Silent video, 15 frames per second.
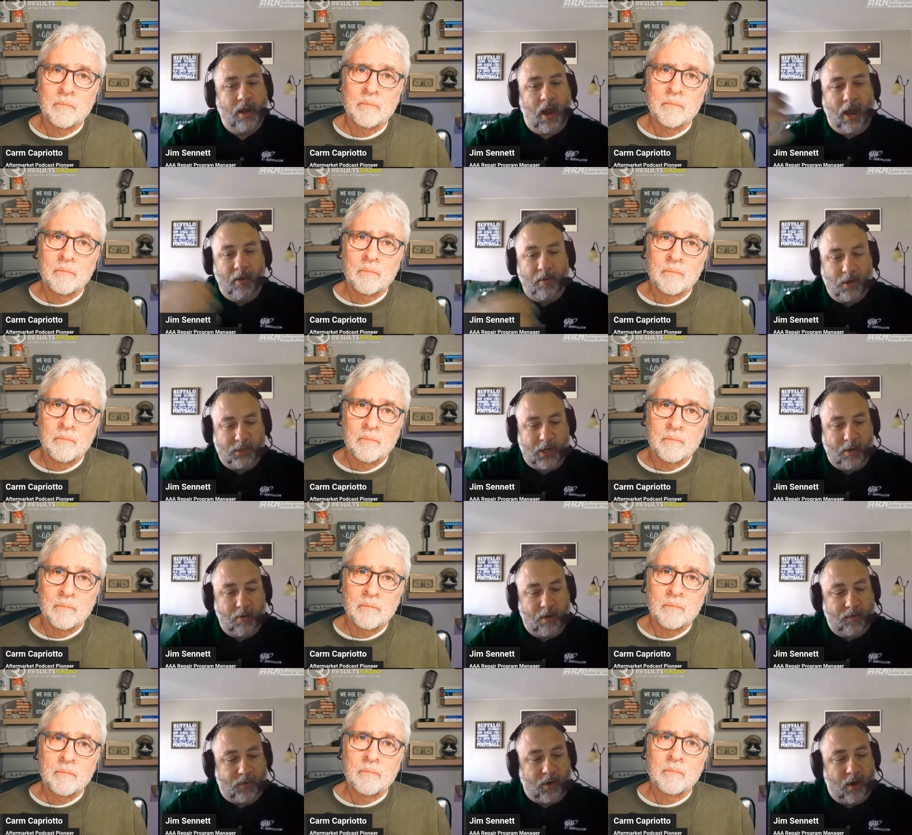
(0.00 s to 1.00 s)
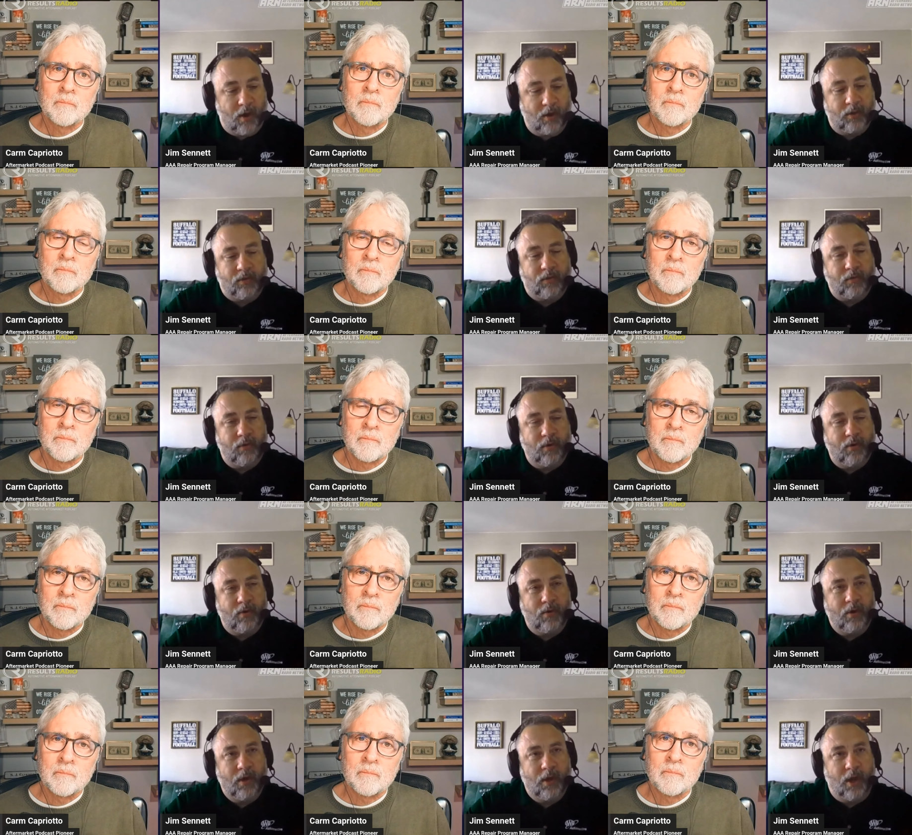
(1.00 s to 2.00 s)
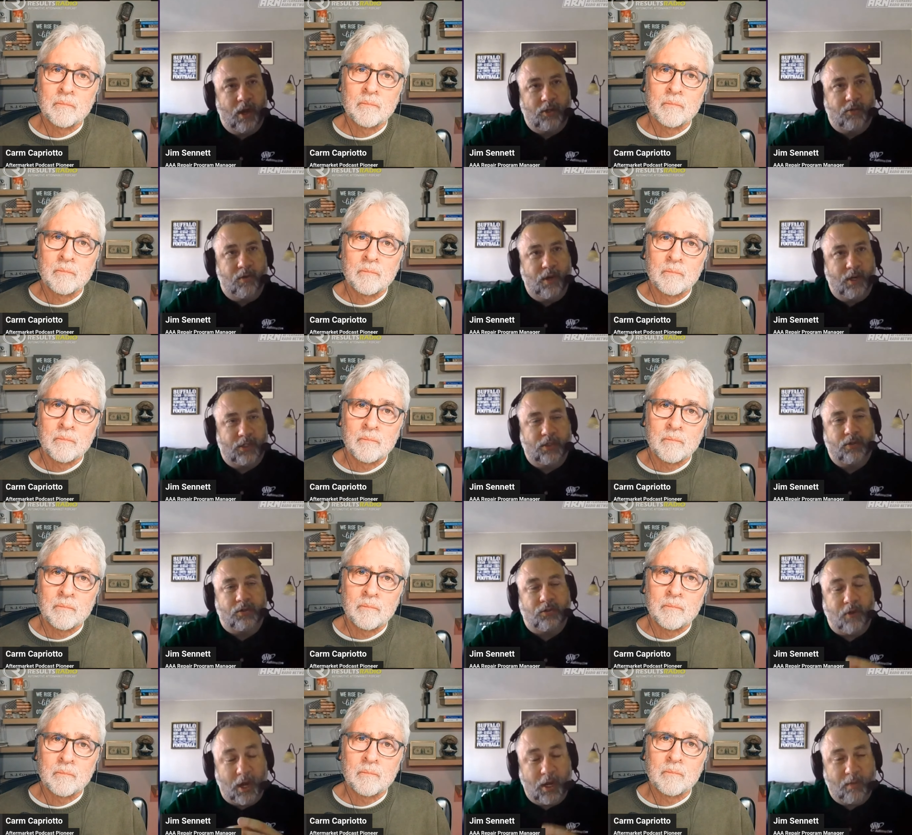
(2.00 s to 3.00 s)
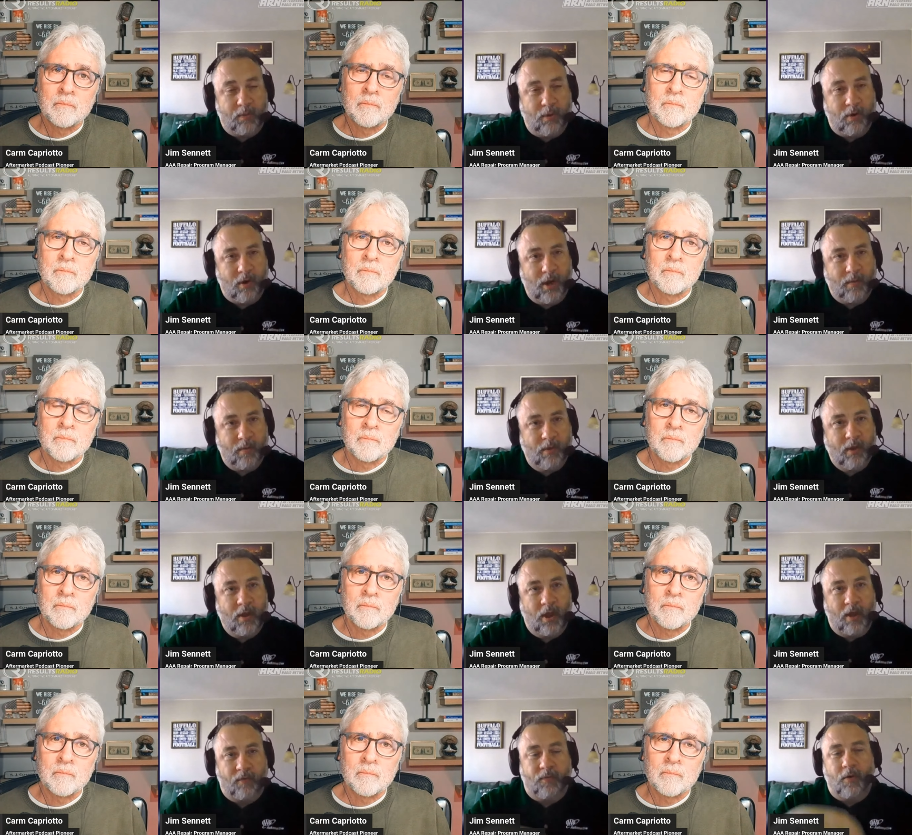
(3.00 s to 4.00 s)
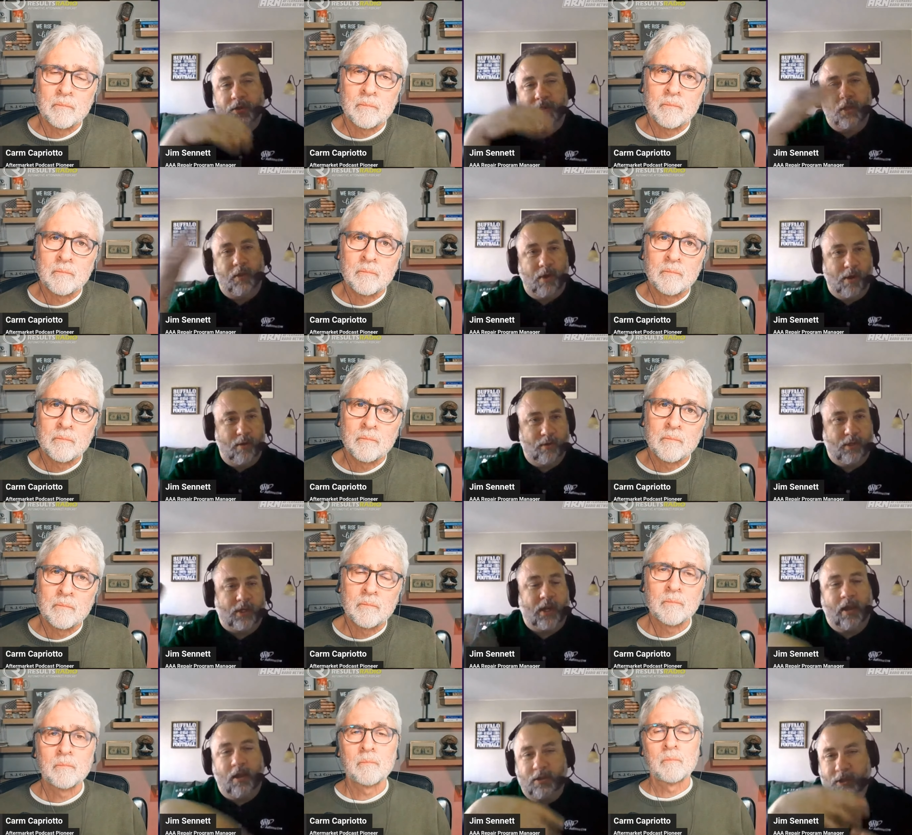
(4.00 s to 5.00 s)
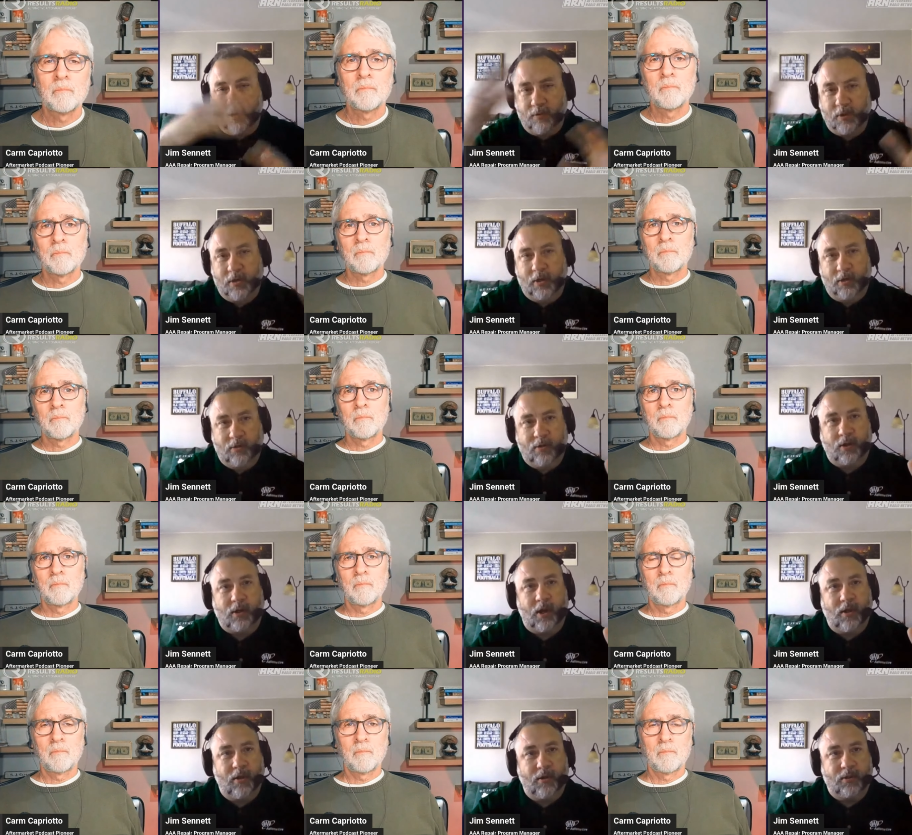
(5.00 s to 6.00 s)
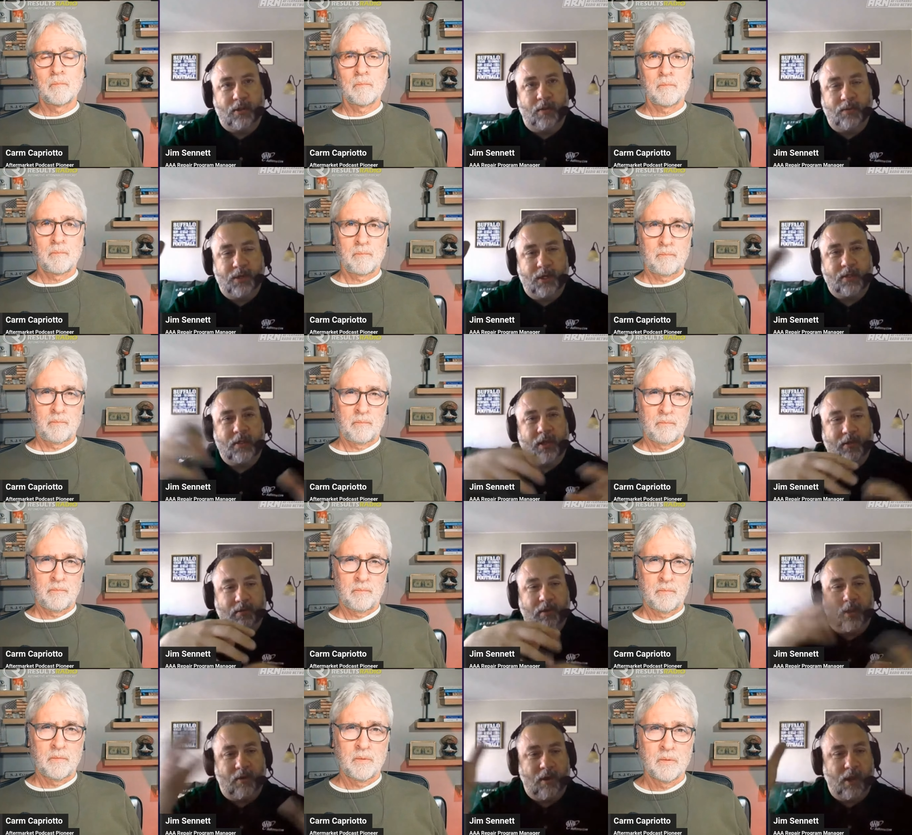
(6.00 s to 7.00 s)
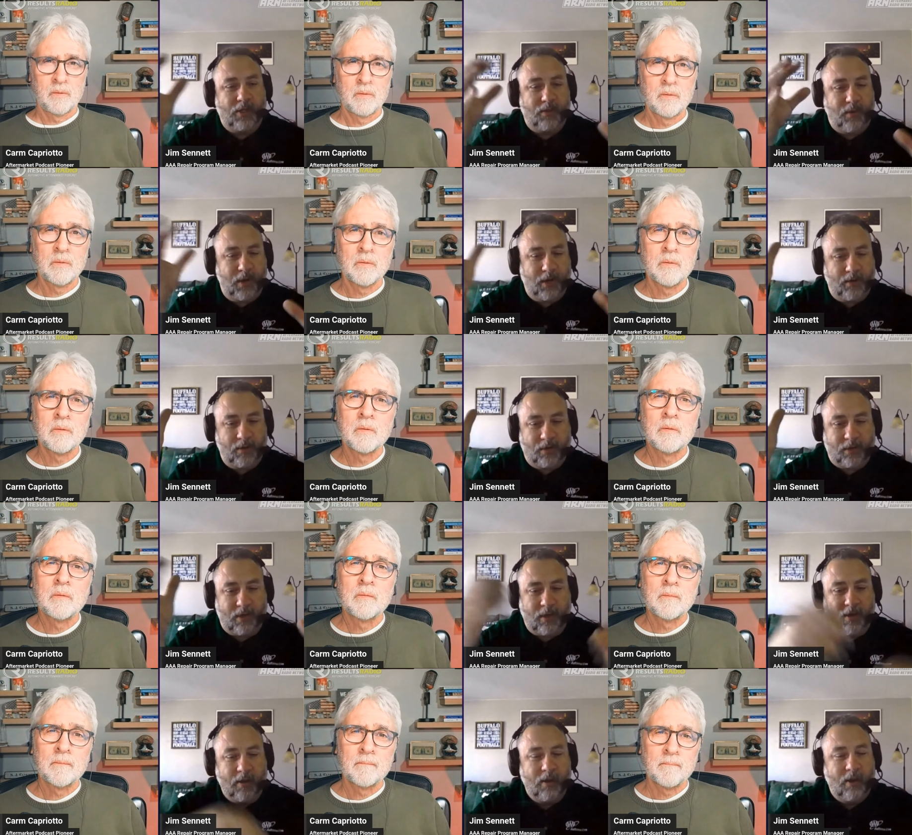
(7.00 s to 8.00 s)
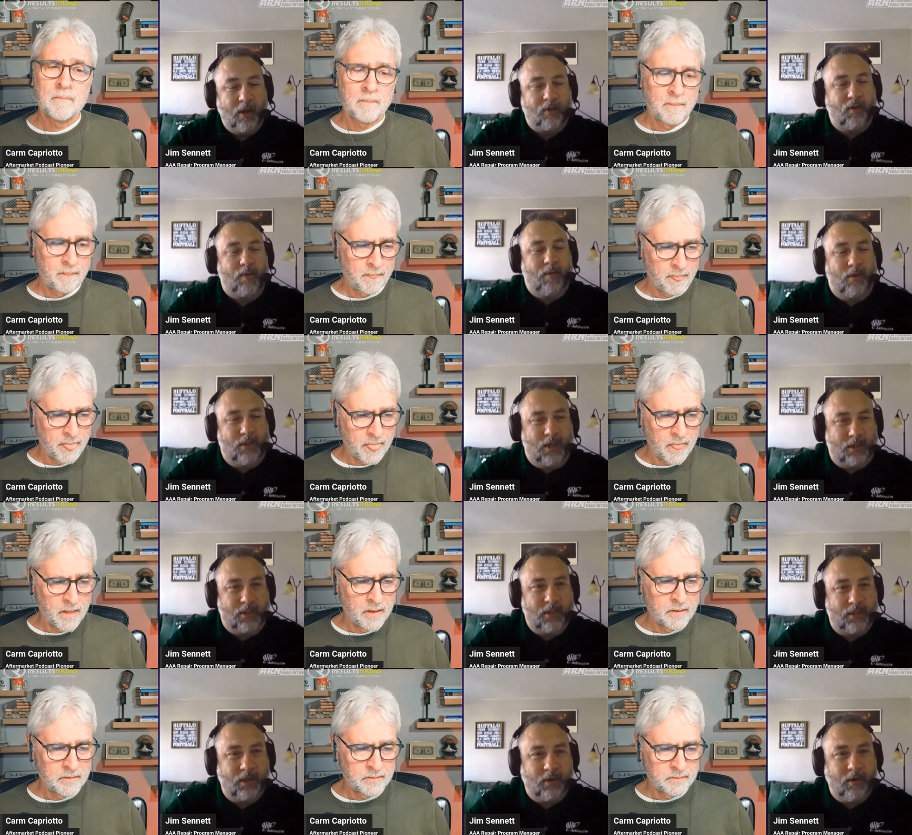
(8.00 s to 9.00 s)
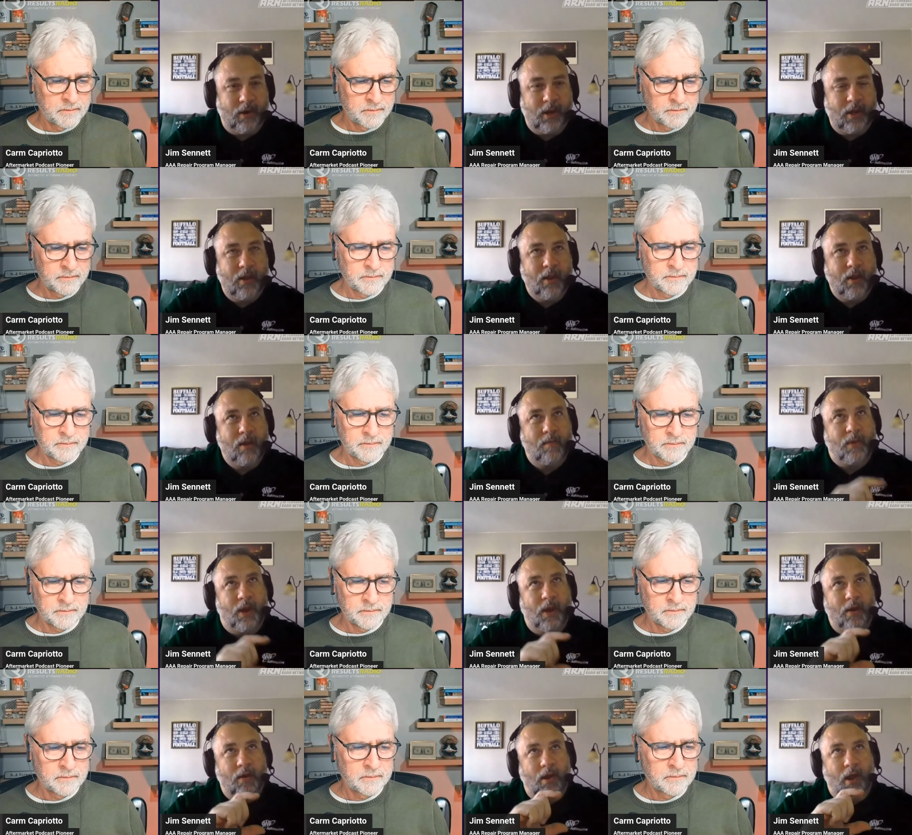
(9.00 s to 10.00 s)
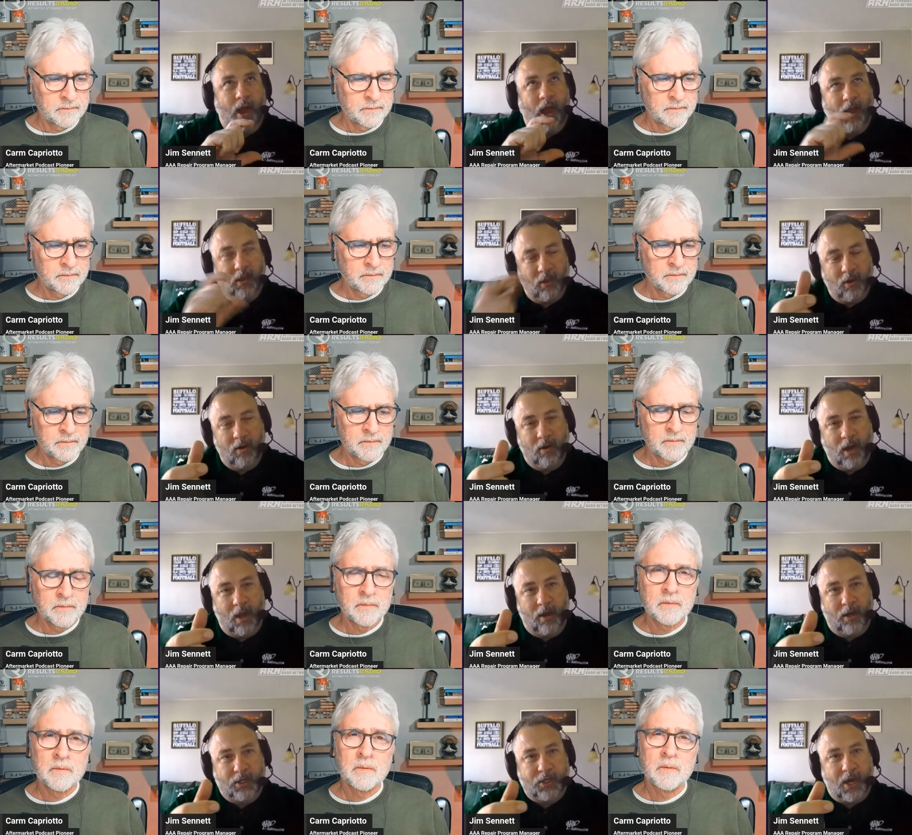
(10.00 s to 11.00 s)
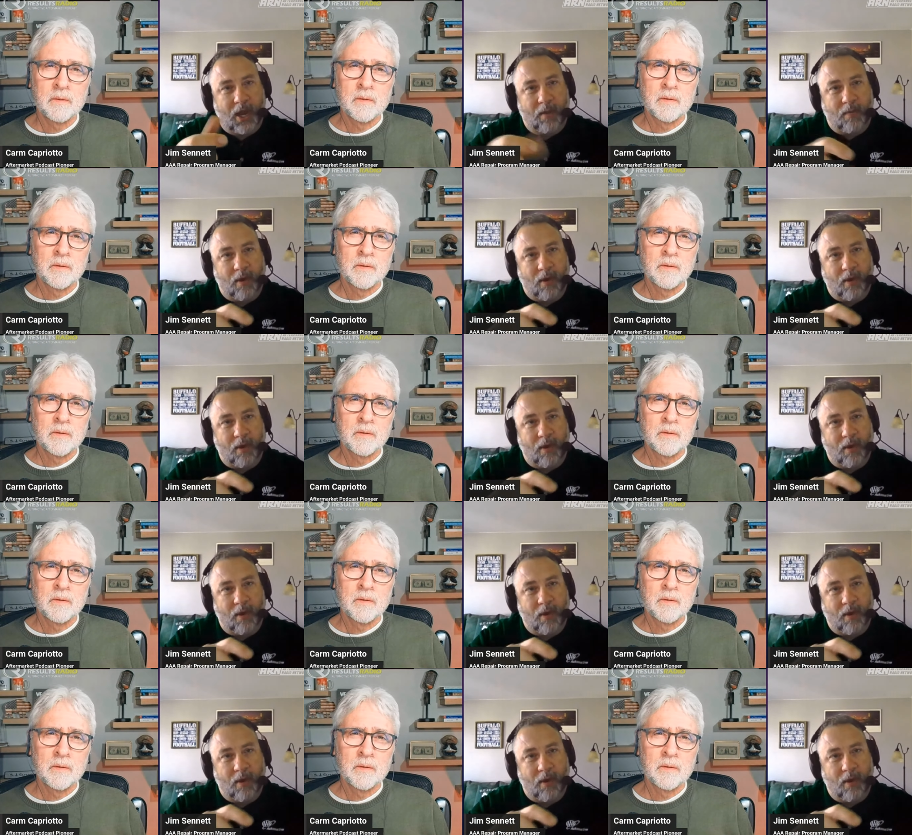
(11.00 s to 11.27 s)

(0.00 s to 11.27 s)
Speaker 1: I wish I would have gone through a traditional training program. Unfortunately, when I went to college, I went and took other subjects. I graduated with a criminal justice degree, but I learned on the job,